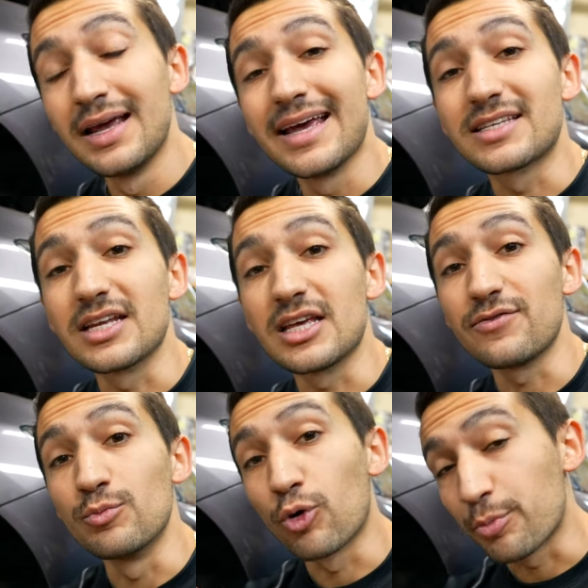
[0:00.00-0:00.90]
It's going to give
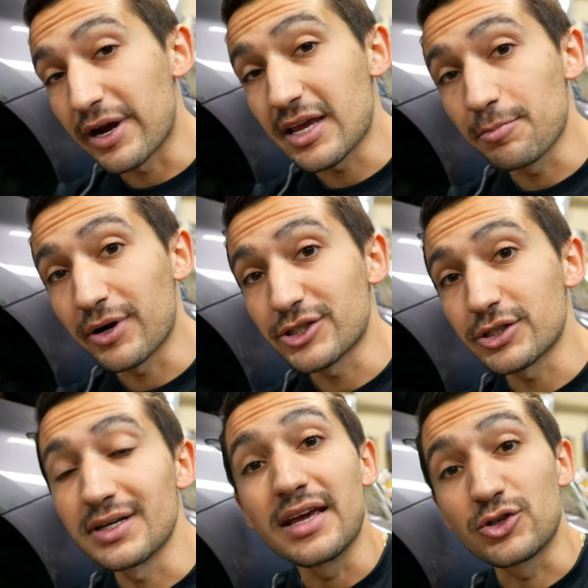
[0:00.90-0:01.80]
you more braking
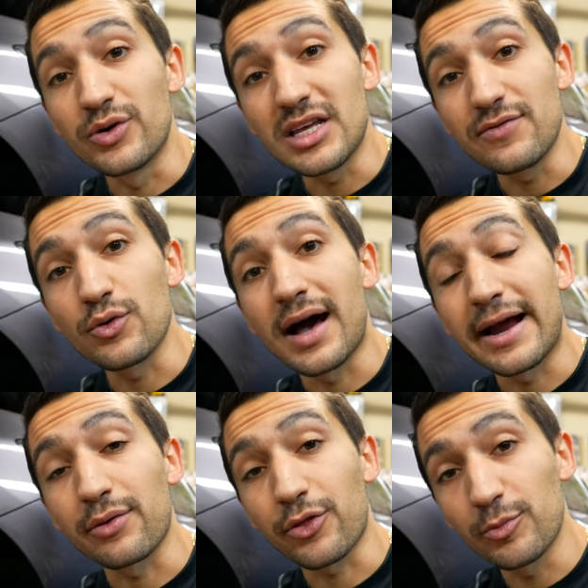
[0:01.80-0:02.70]
pressure, it's going to give you a
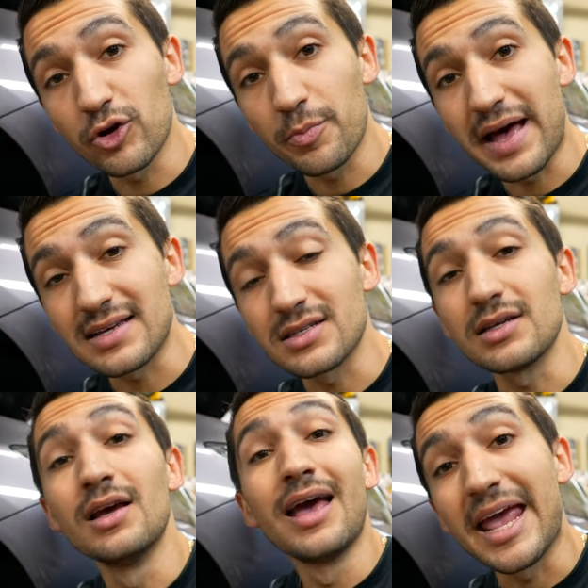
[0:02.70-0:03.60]
higher thermal
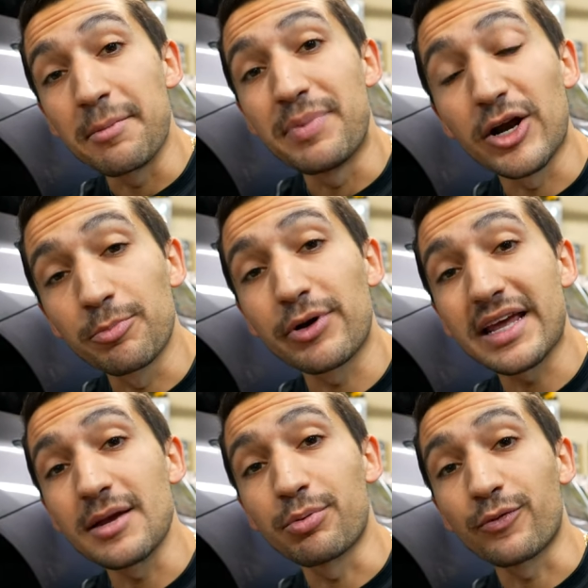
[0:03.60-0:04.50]
capacity, and better
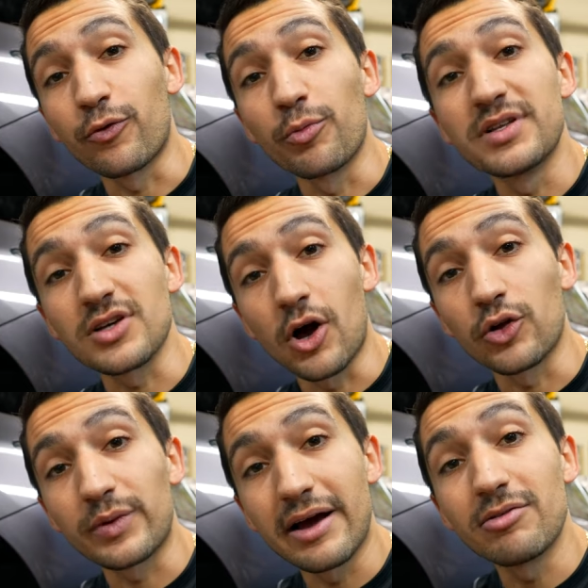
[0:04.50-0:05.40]
braking performance all
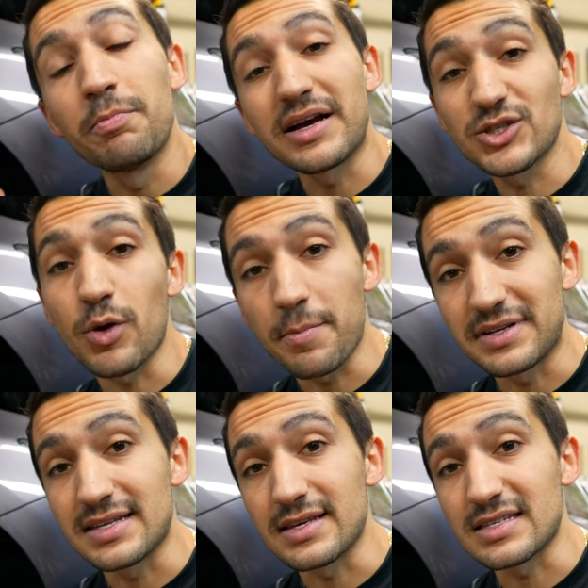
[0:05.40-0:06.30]
around by
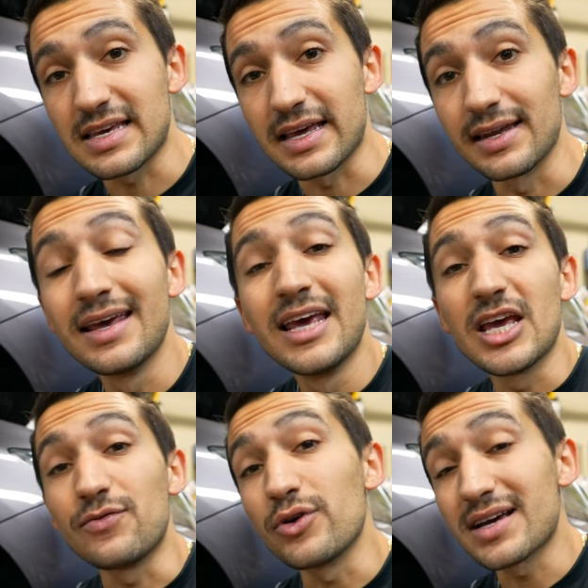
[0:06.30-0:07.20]
swapping to this kit.
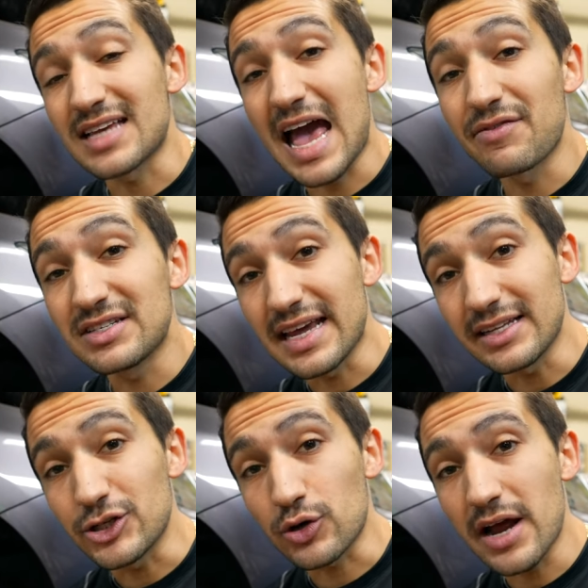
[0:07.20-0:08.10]
If you guys have a
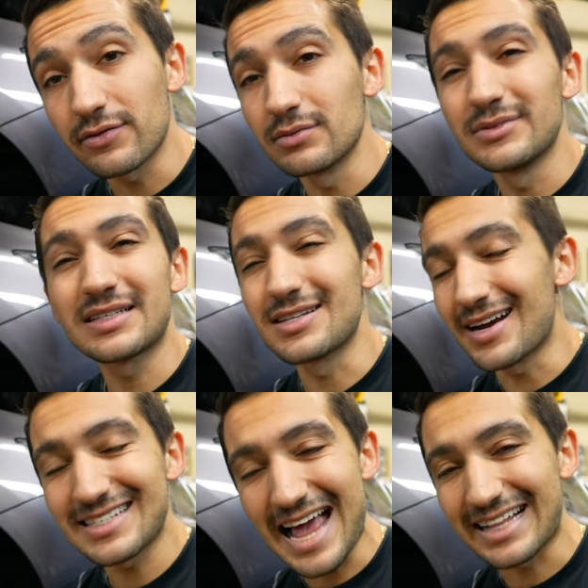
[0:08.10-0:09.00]
daily driver, it's not
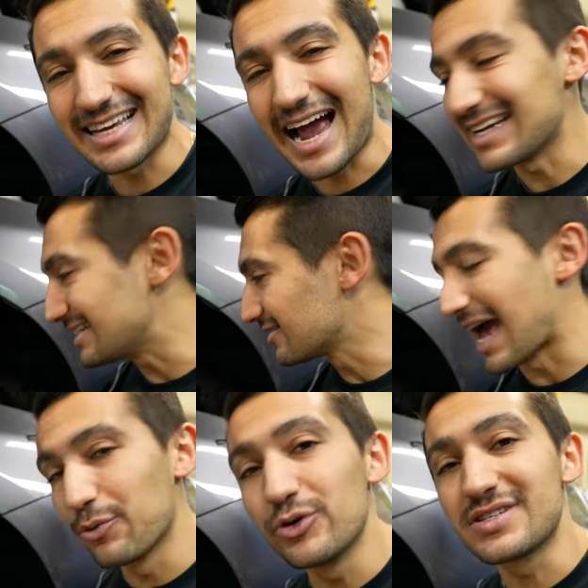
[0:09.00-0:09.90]
exactly ideal.
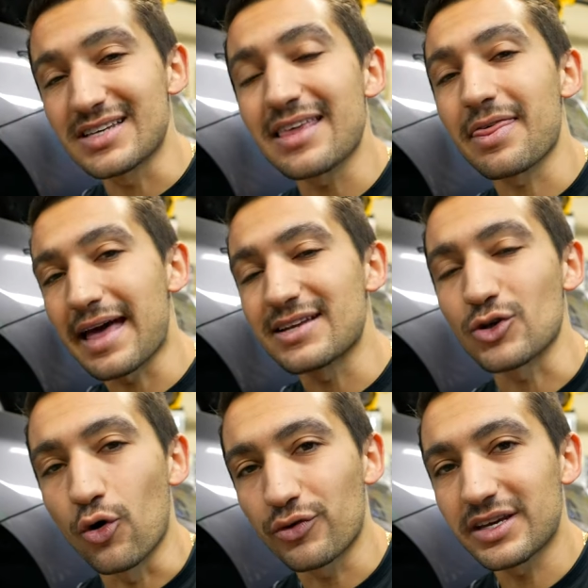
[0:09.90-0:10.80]
I would say that that is
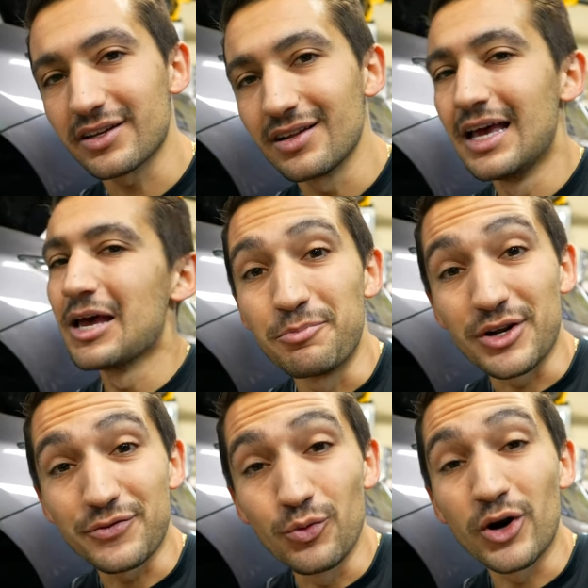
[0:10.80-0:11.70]
overkill, but
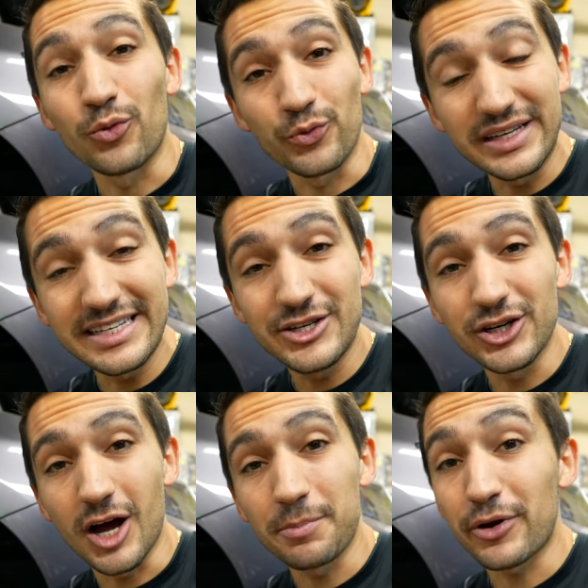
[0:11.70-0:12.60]
if you want a really
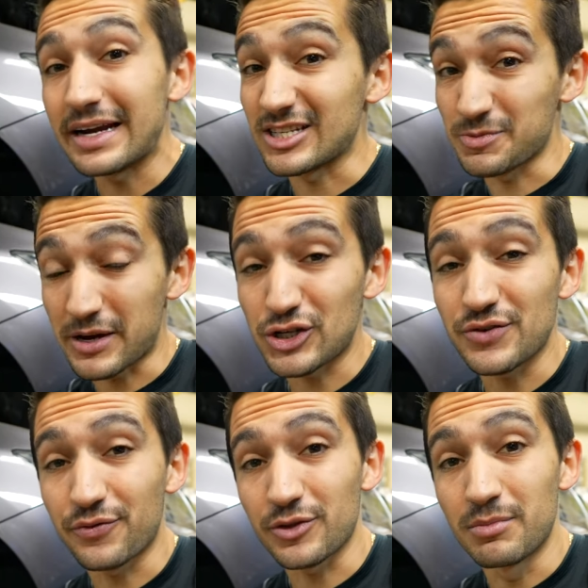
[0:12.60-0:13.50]
good upgrade, especially
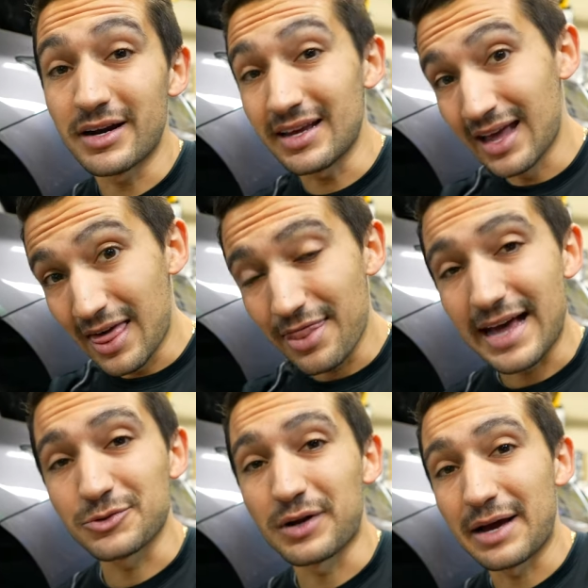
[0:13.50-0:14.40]
for the money,
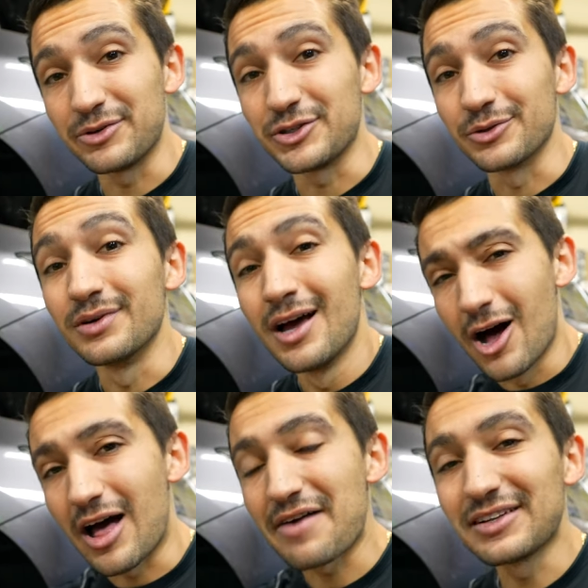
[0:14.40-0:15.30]
that's what I would do.
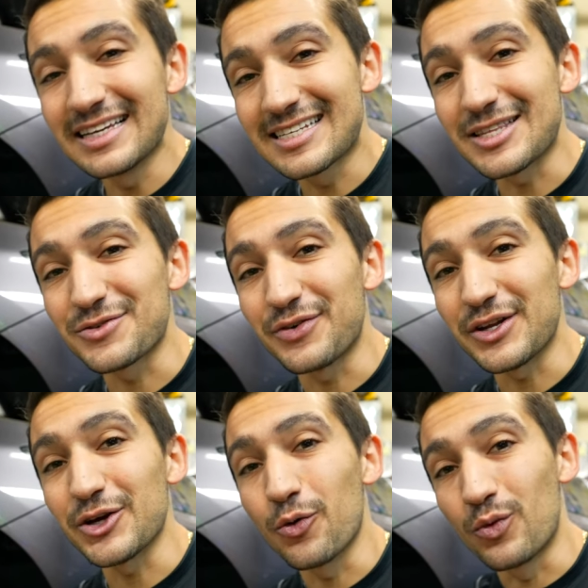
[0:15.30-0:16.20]
I'll have a link to this
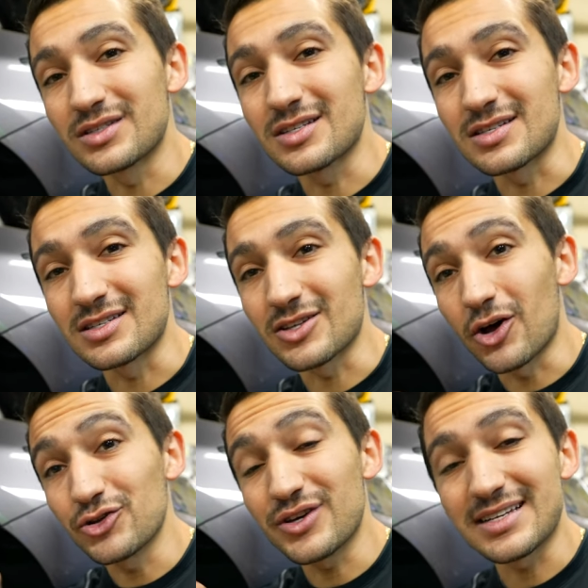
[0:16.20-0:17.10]
video once it's
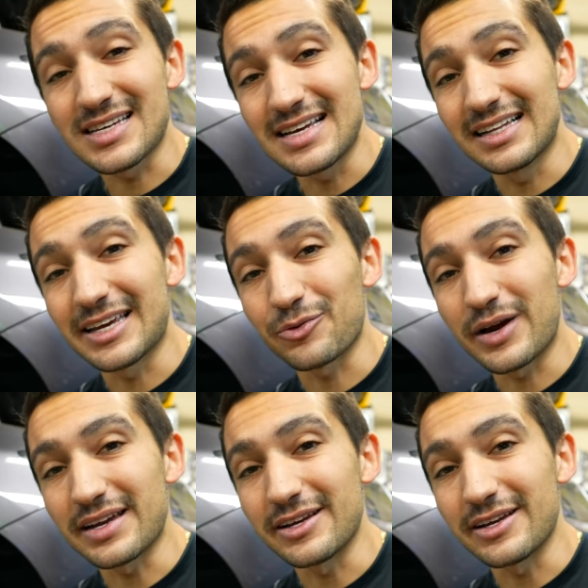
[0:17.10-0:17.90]
installed. You guys can click it right